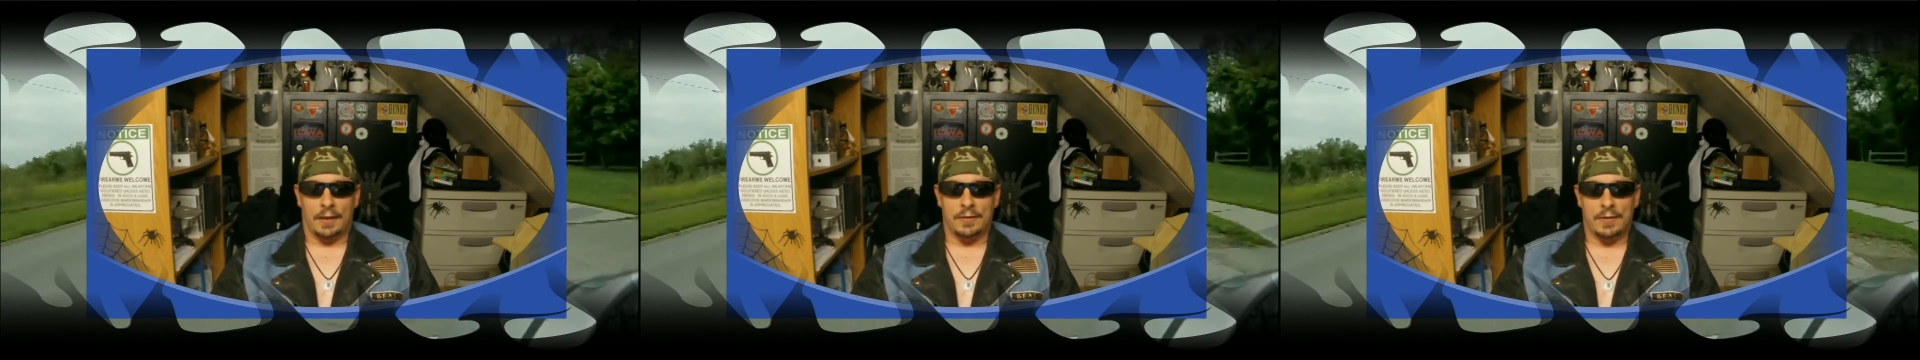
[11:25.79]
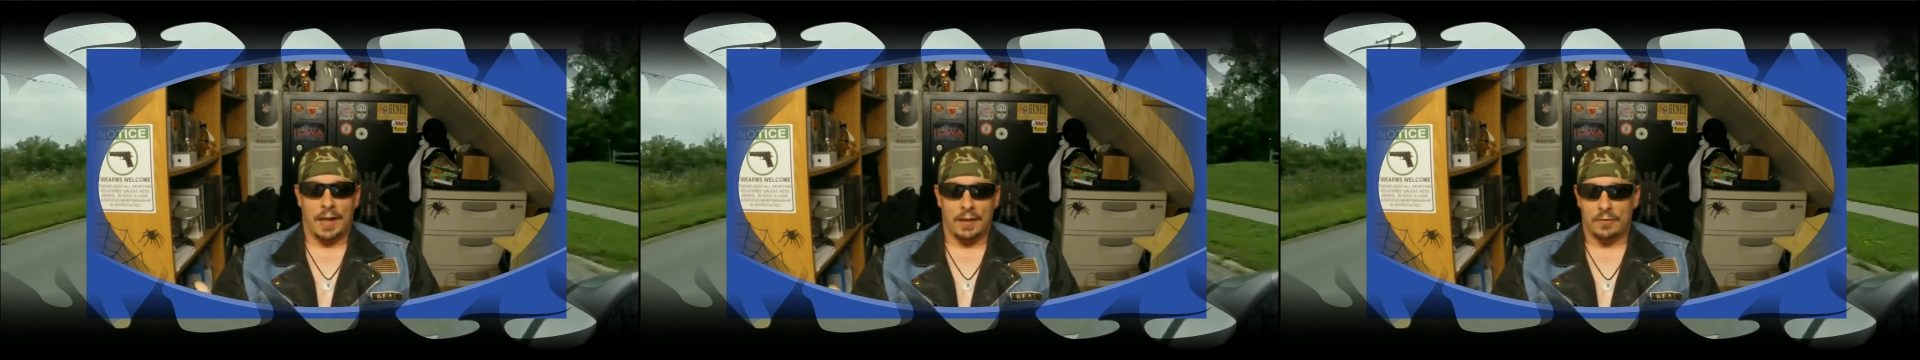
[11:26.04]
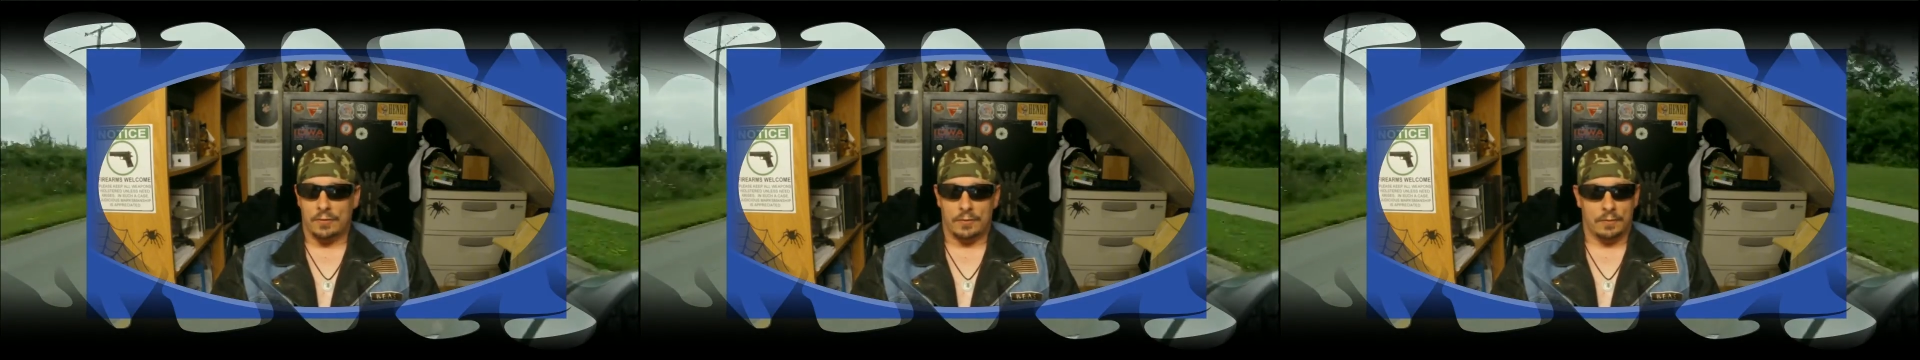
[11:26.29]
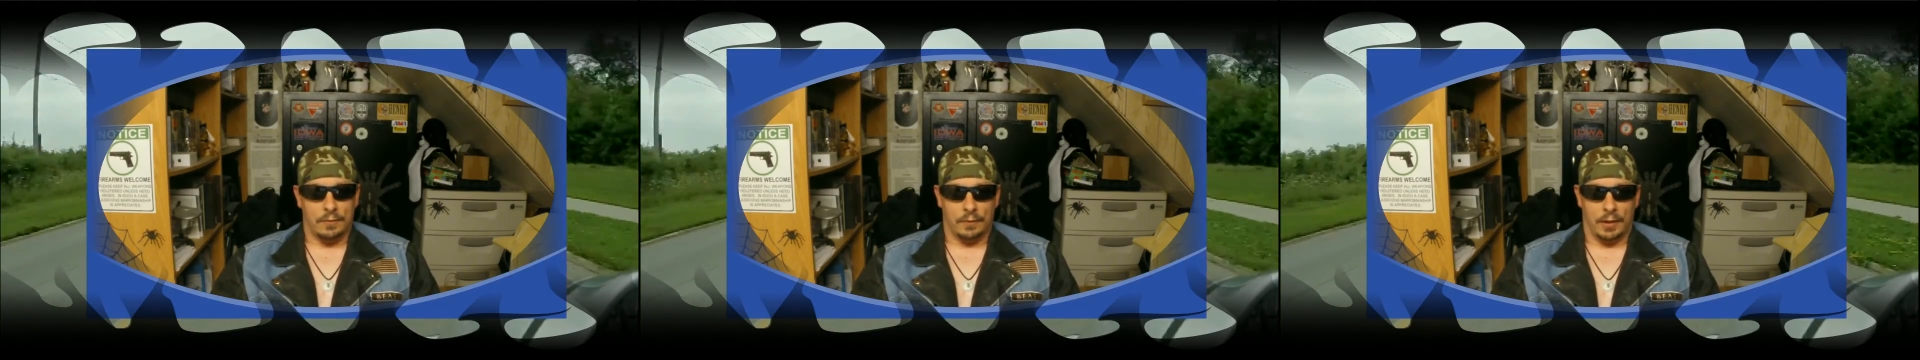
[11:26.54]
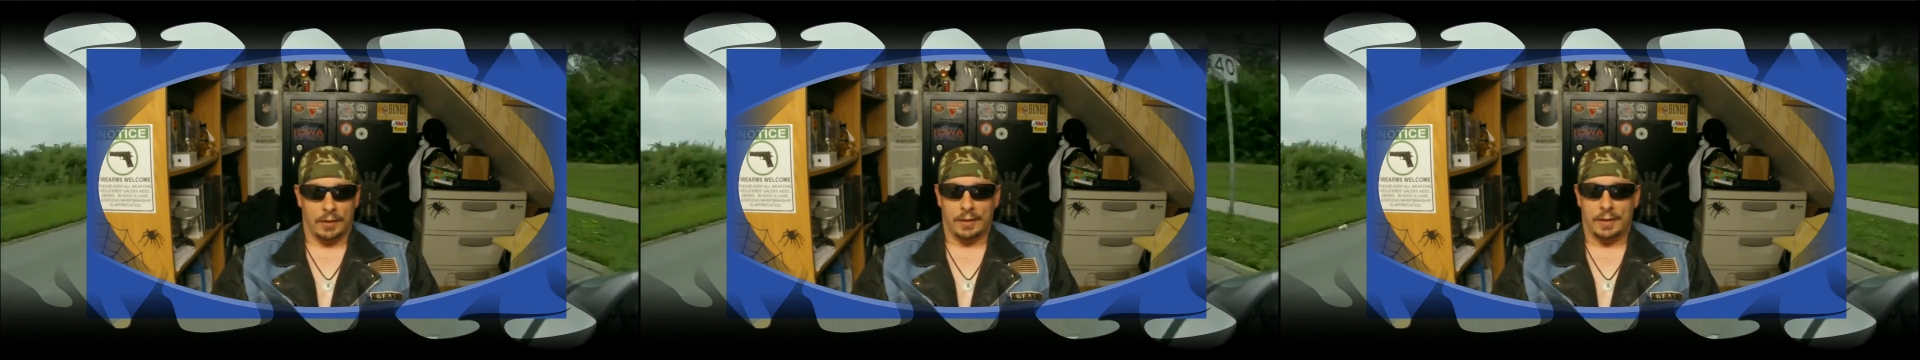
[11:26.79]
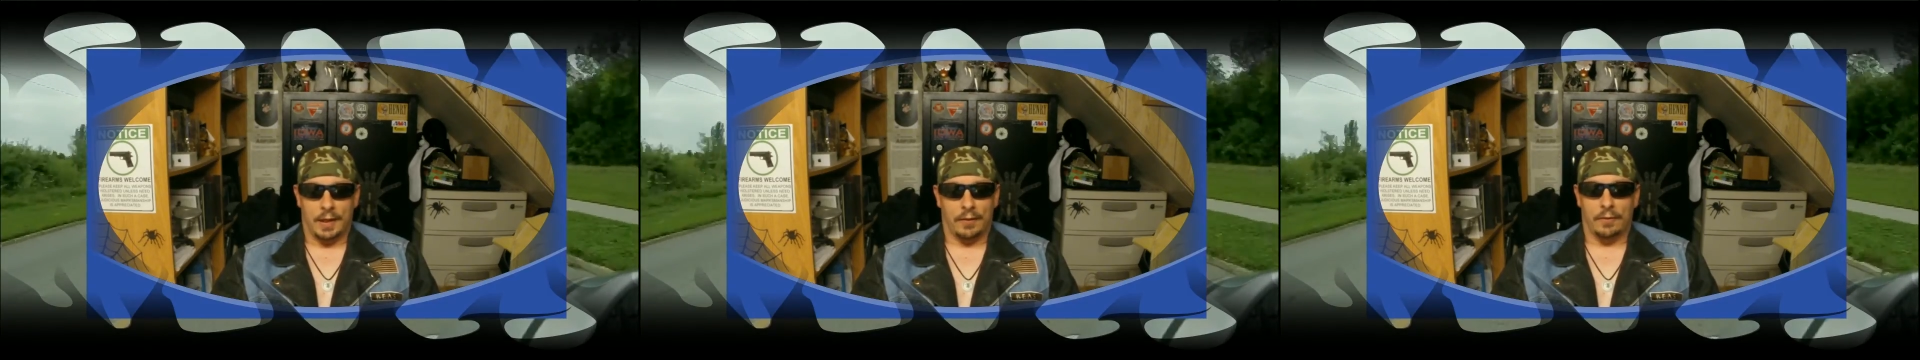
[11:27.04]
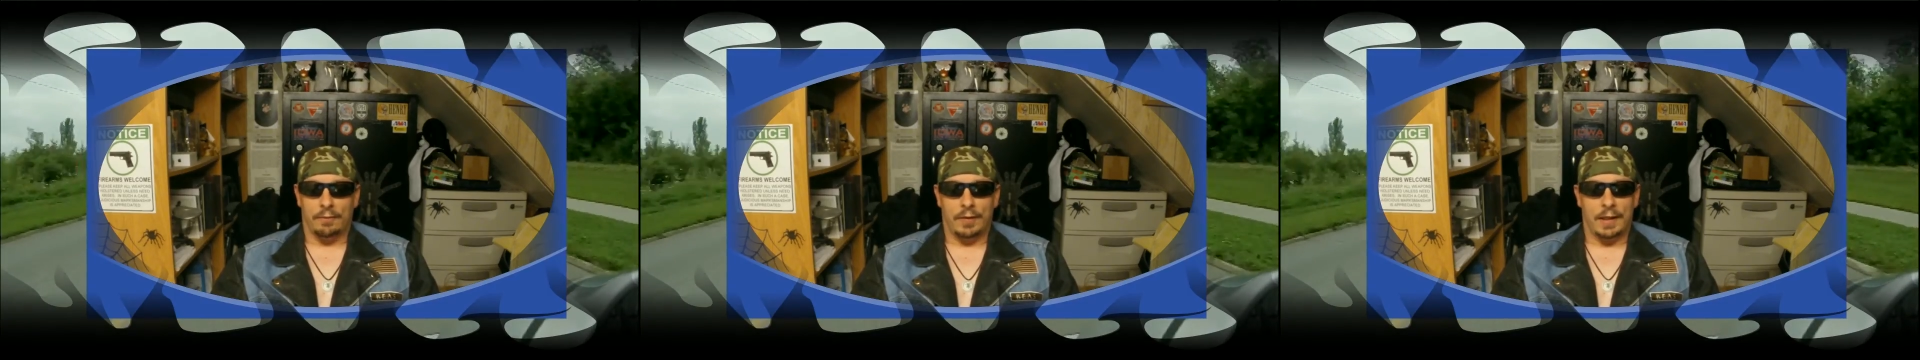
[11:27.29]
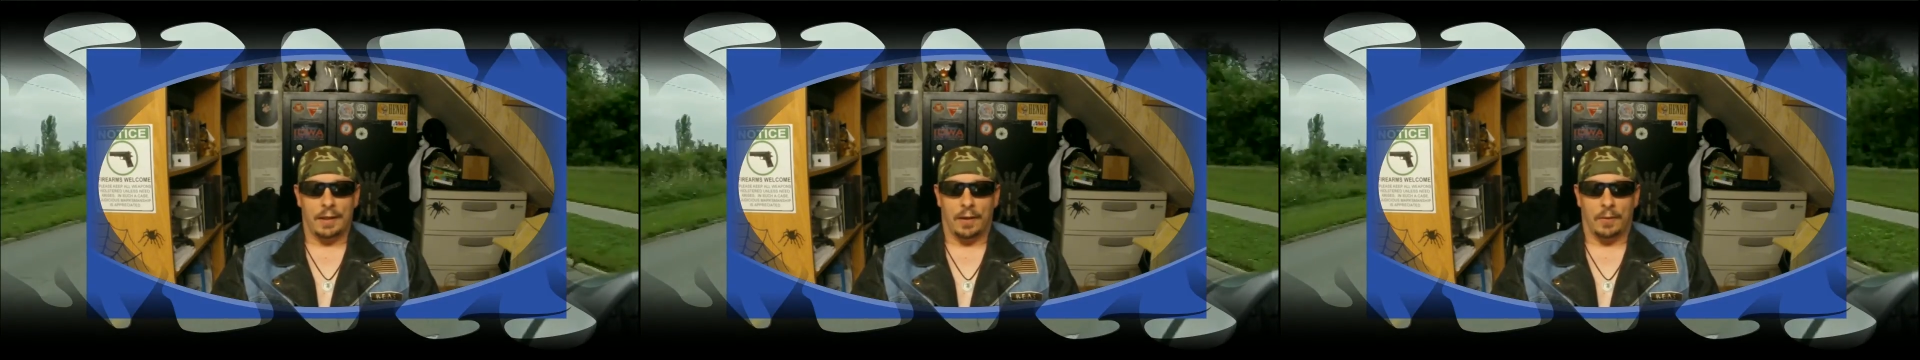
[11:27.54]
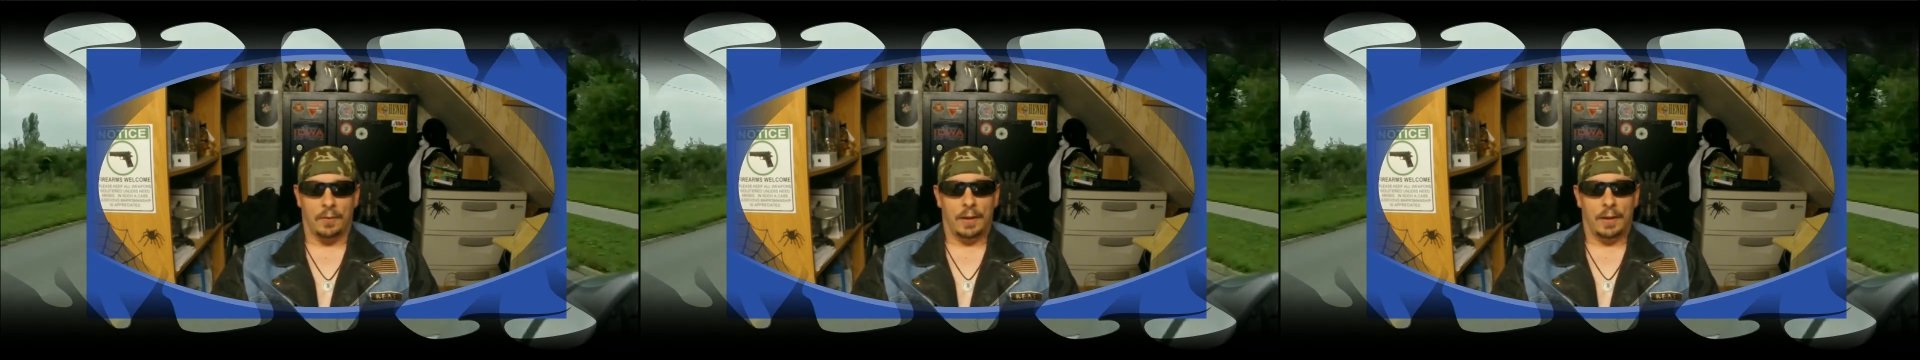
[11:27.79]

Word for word: say is look at the other video